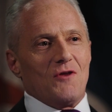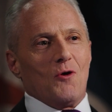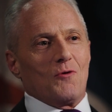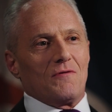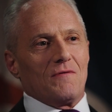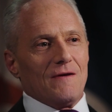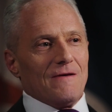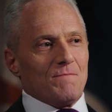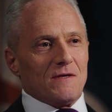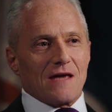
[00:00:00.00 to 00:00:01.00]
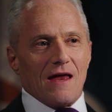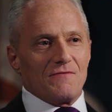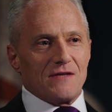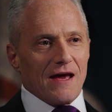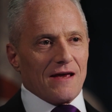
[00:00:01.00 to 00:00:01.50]
known this kind
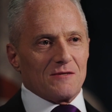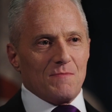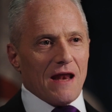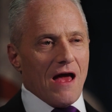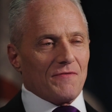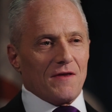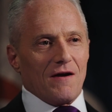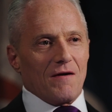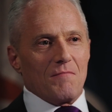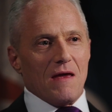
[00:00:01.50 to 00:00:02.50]
of tech has been out there,